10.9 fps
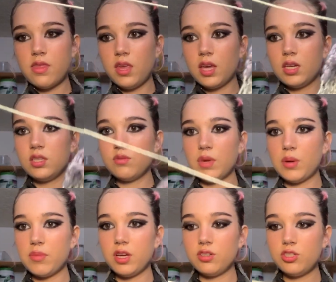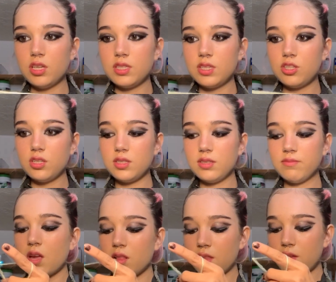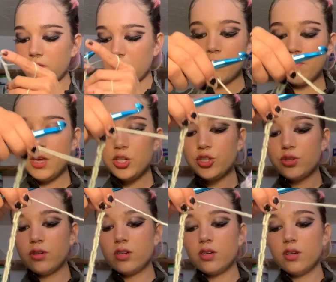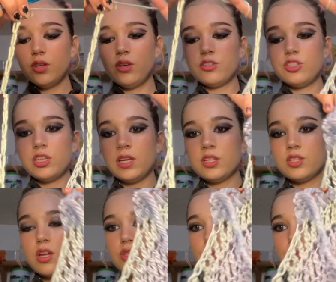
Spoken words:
think I need to make bigger chain stitches. 11. Make sure your chain is not